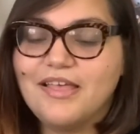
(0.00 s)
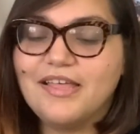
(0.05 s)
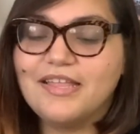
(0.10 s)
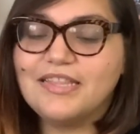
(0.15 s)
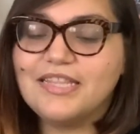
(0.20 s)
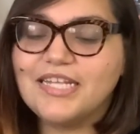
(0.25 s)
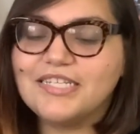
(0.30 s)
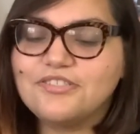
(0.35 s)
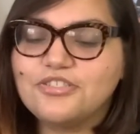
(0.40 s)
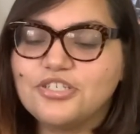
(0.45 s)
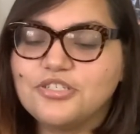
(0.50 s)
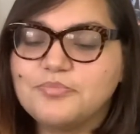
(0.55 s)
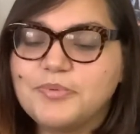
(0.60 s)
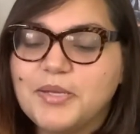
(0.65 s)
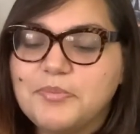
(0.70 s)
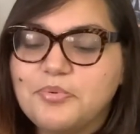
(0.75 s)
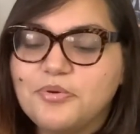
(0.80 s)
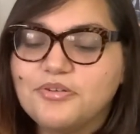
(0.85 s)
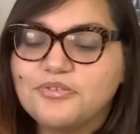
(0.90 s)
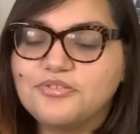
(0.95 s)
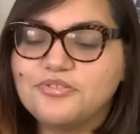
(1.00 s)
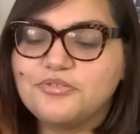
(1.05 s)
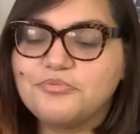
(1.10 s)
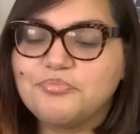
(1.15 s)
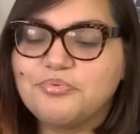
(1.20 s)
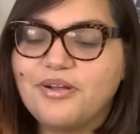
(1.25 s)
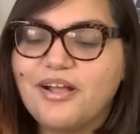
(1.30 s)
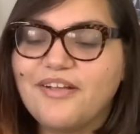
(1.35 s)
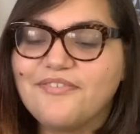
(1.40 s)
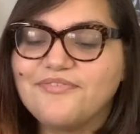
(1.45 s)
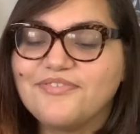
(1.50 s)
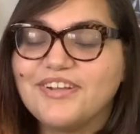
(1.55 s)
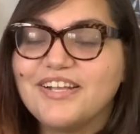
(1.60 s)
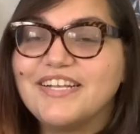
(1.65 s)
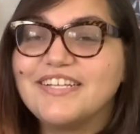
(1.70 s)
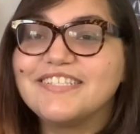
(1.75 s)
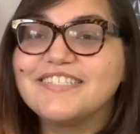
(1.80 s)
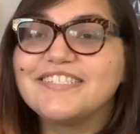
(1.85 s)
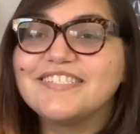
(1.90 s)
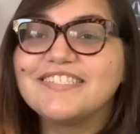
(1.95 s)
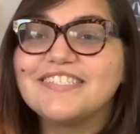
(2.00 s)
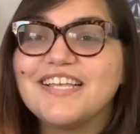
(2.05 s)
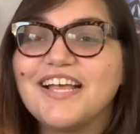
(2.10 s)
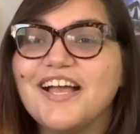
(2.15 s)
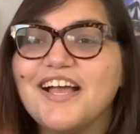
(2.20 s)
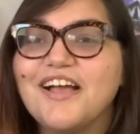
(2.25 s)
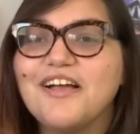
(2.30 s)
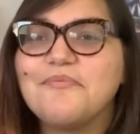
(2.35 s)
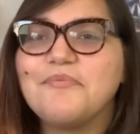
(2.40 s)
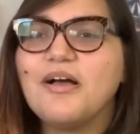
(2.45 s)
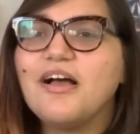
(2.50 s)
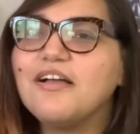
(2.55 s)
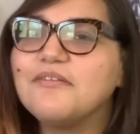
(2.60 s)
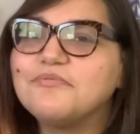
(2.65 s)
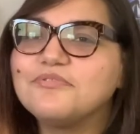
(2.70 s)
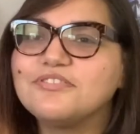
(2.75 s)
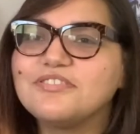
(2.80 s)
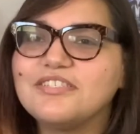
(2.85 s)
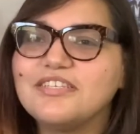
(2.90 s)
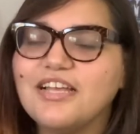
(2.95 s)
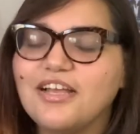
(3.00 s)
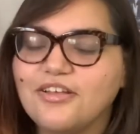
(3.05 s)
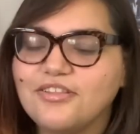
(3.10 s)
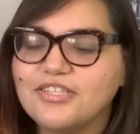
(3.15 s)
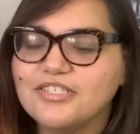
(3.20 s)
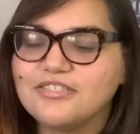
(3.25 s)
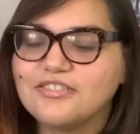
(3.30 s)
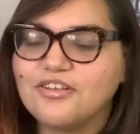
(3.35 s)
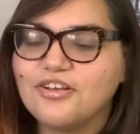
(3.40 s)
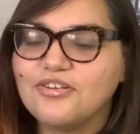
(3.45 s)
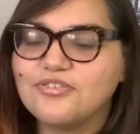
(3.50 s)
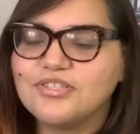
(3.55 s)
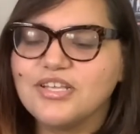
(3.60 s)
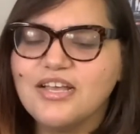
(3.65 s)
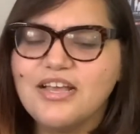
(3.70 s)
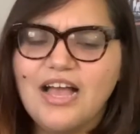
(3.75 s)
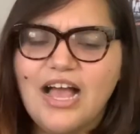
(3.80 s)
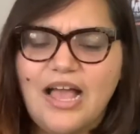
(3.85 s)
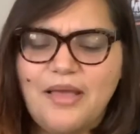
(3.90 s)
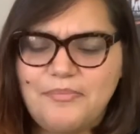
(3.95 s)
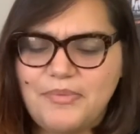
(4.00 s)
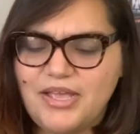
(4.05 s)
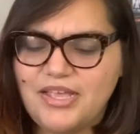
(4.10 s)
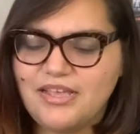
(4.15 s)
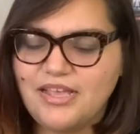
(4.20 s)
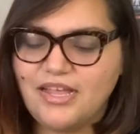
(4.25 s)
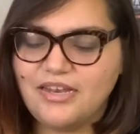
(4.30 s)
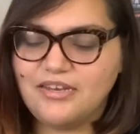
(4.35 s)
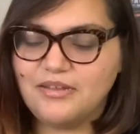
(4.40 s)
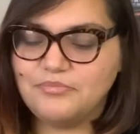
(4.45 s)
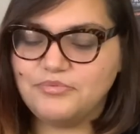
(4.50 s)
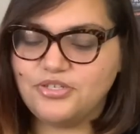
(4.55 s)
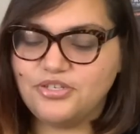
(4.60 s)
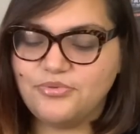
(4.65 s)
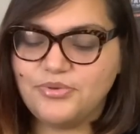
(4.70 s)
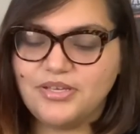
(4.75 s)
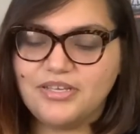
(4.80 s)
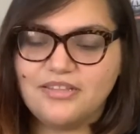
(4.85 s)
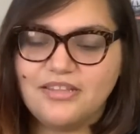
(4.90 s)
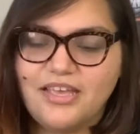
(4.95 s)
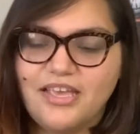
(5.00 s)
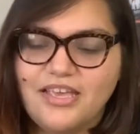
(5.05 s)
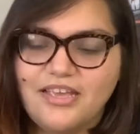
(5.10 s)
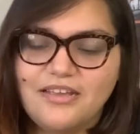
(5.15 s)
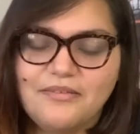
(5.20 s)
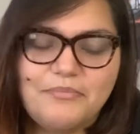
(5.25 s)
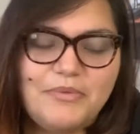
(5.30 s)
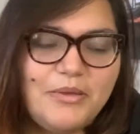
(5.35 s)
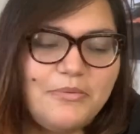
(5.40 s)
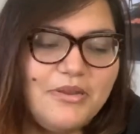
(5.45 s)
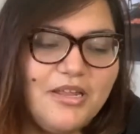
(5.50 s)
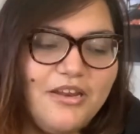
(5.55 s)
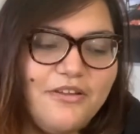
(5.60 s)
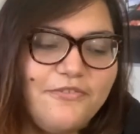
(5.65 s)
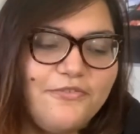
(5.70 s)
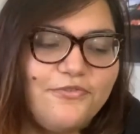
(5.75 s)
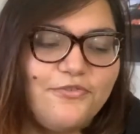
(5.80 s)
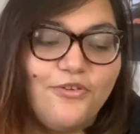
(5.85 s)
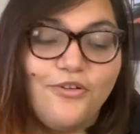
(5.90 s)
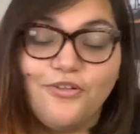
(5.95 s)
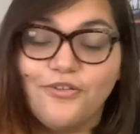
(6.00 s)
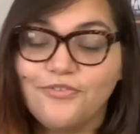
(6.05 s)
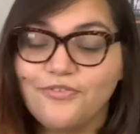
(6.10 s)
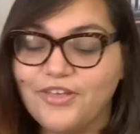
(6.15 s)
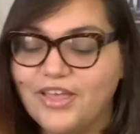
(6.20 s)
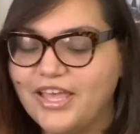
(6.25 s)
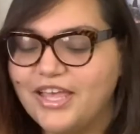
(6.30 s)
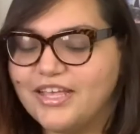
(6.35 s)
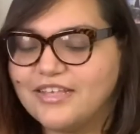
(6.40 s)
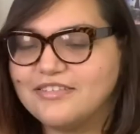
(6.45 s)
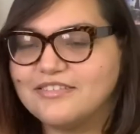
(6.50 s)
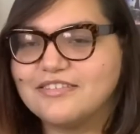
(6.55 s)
that's just my personal preference. I will see how this goes. I might end up doing like, maybe not a full face